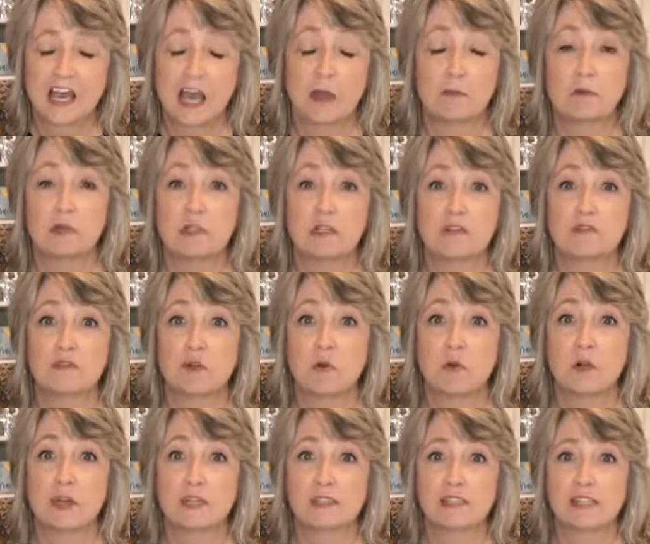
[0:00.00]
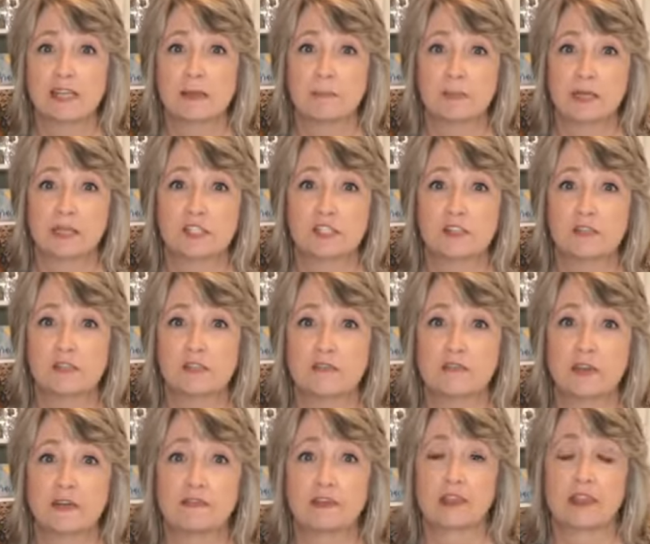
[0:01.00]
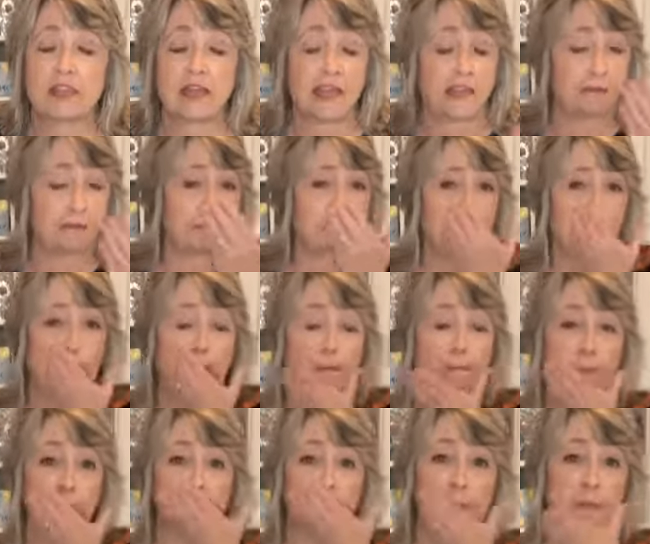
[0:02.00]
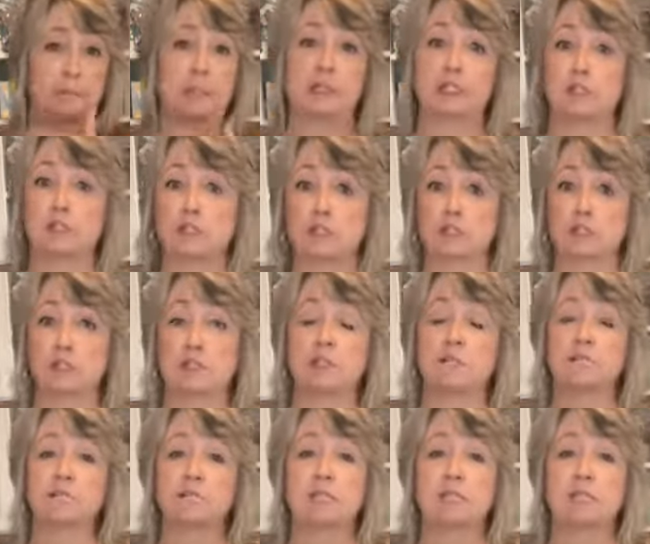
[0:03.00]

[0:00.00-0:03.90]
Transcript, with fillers: I will, of course, get pictures of everything. I'll put the pictures